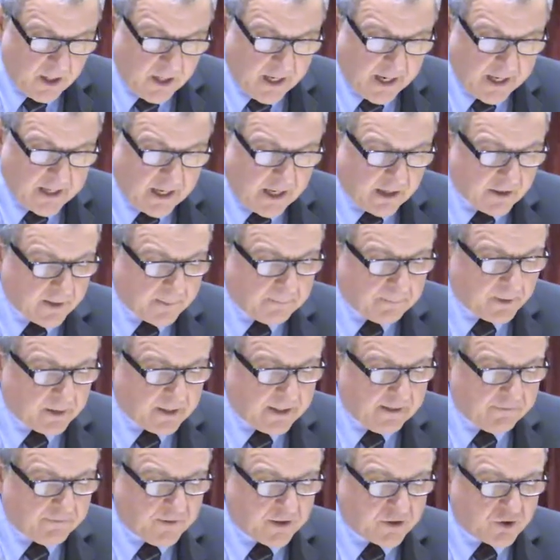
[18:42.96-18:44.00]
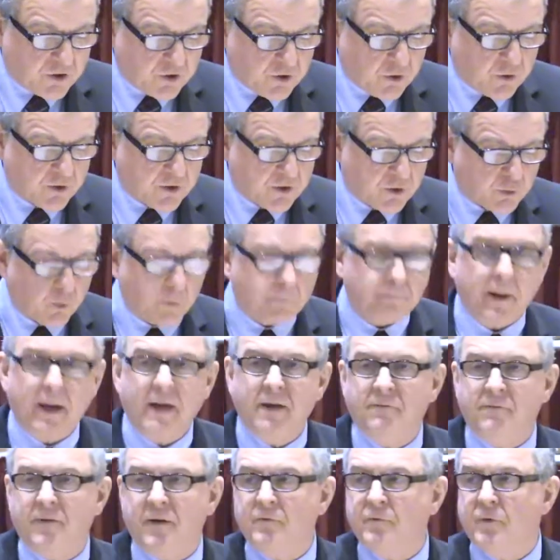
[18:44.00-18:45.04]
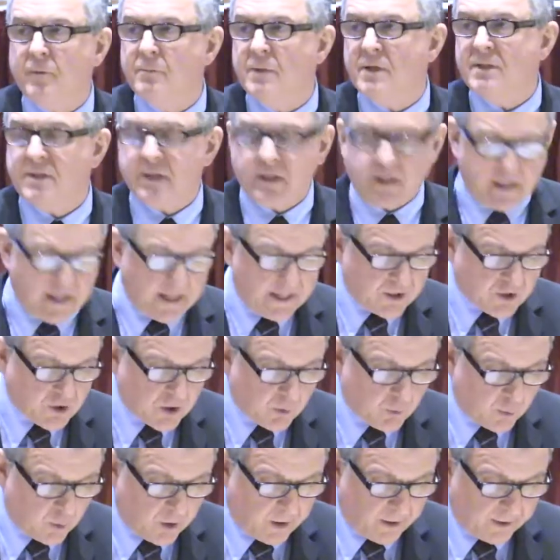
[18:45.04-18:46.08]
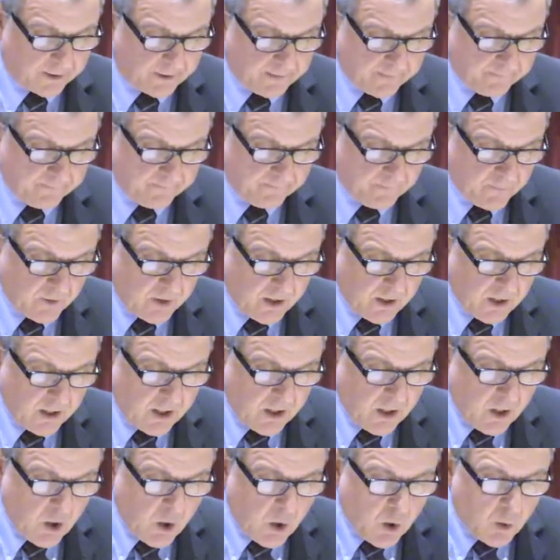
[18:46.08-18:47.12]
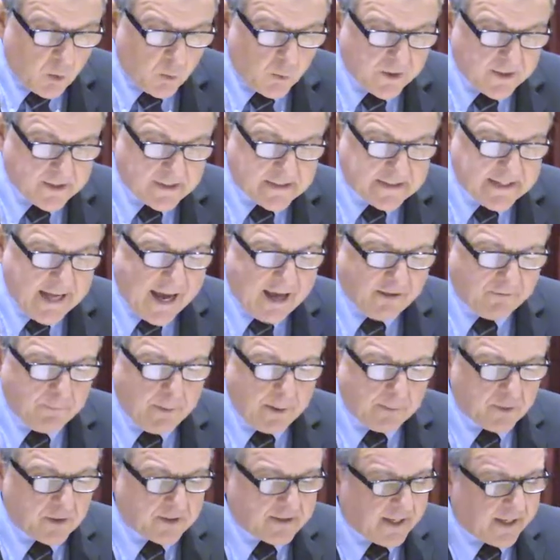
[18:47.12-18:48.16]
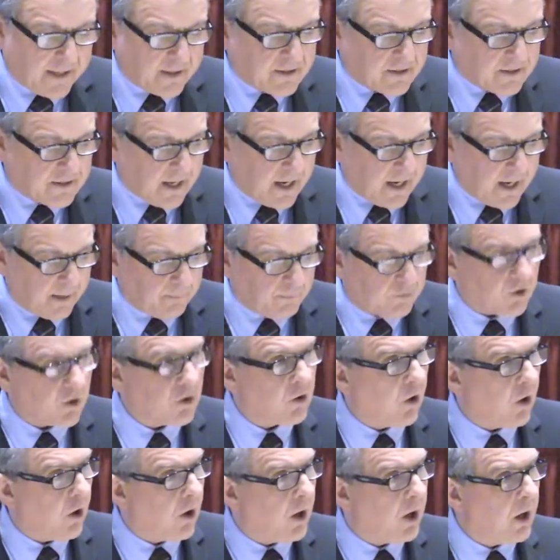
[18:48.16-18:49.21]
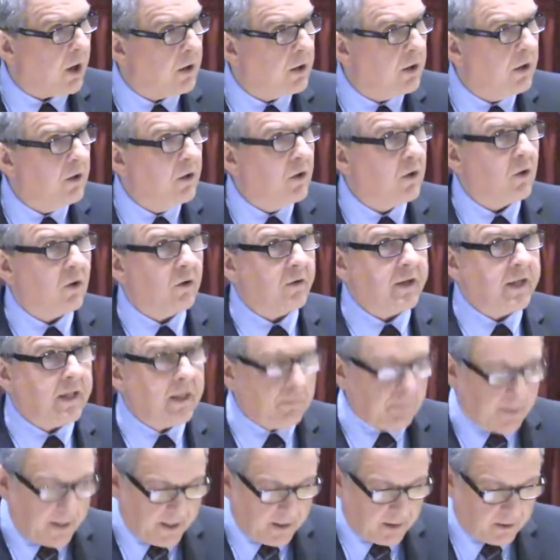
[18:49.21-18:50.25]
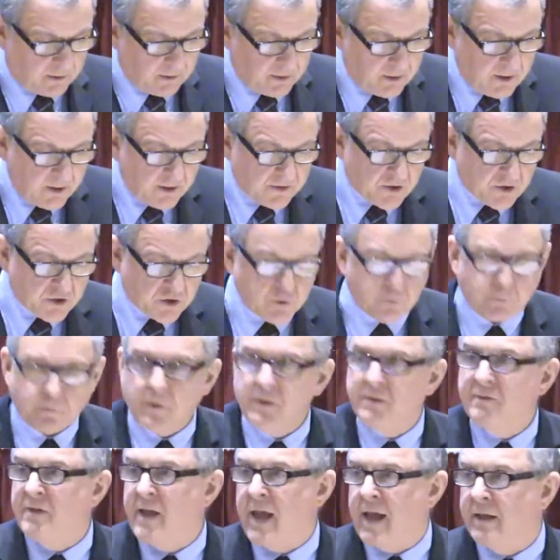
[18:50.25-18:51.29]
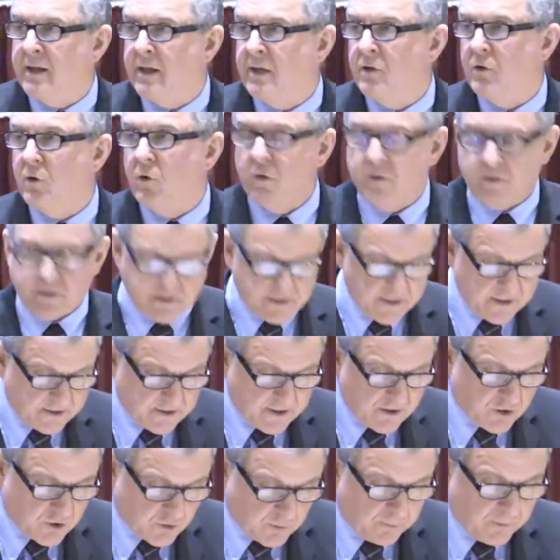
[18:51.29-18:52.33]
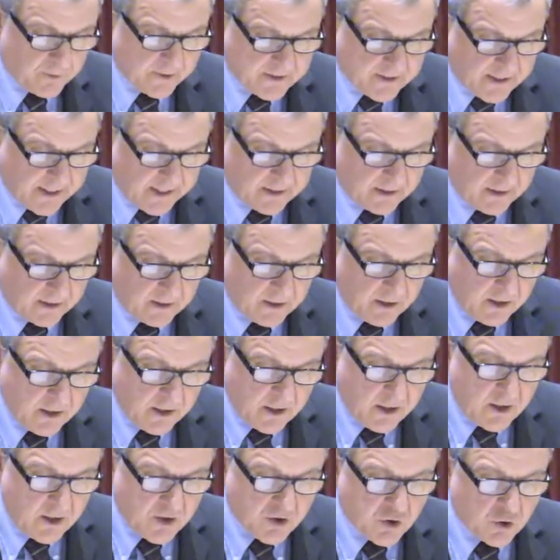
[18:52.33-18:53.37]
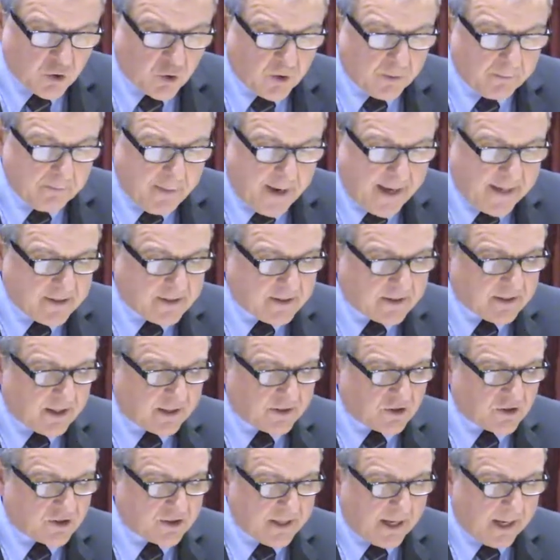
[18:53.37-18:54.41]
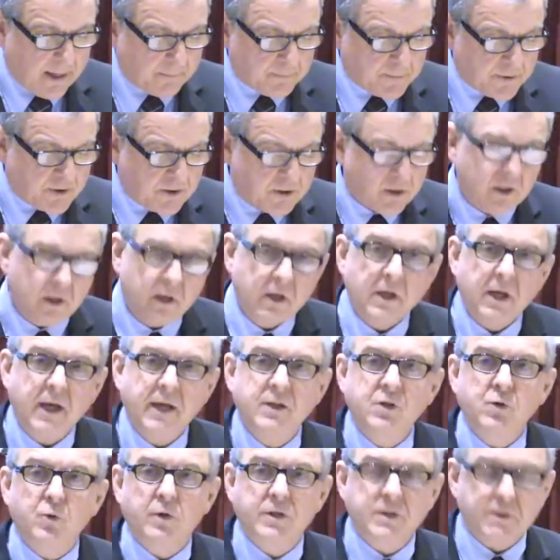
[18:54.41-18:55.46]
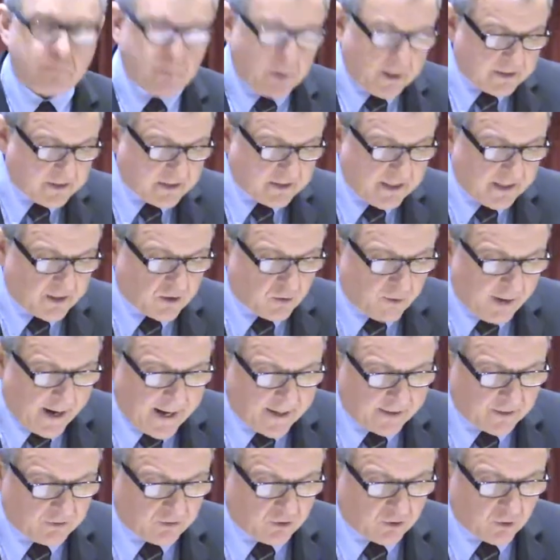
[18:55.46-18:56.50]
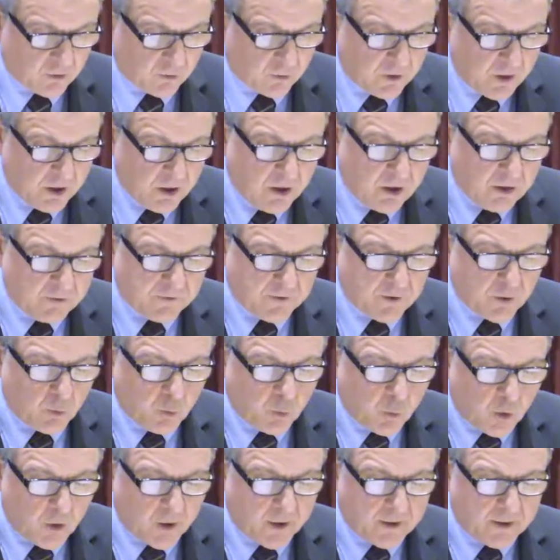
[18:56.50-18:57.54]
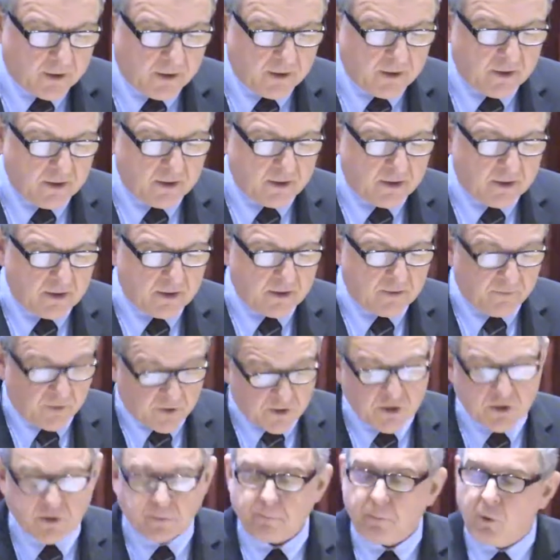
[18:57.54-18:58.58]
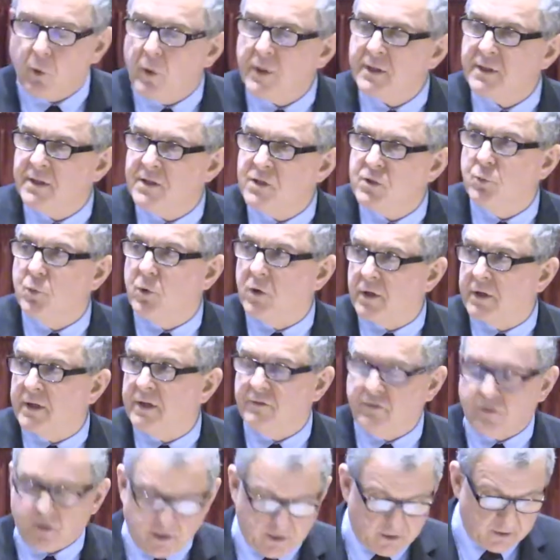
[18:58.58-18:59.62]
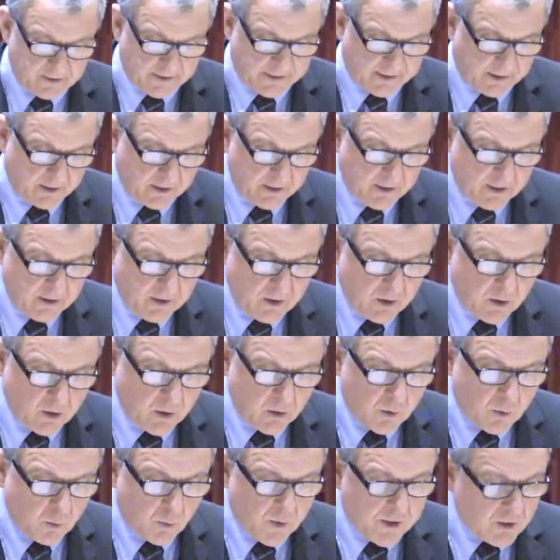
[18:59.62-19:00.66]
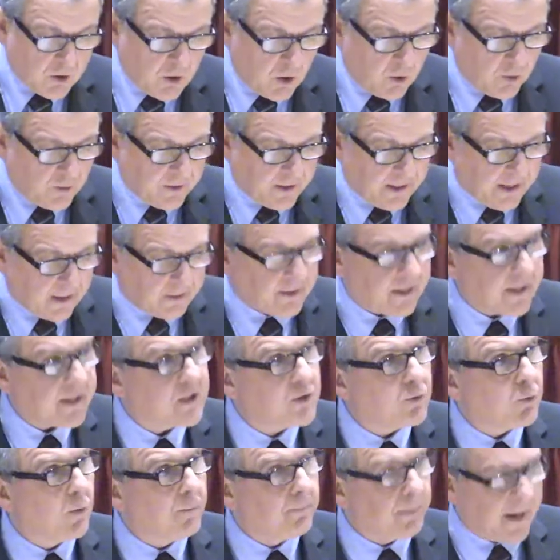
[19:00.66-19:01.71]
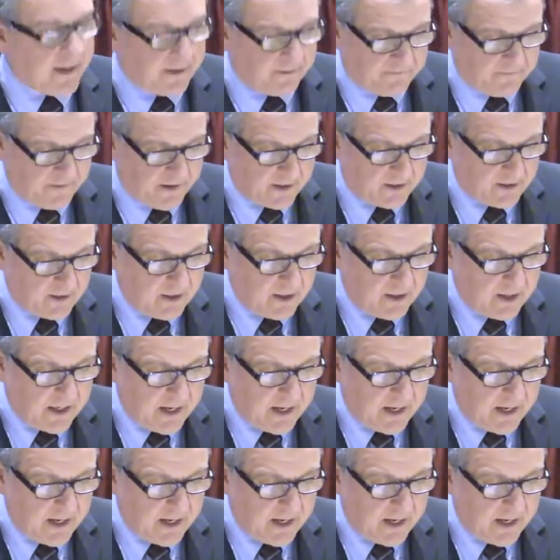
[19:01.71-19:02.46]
and how they believe their students will benefit from this engaging work. When a staff member takes time to call or email the superintendent or assistant superintendent to commend such steps and to express their gratitude for the work for the support this work is yielding. We know that our kids will benefit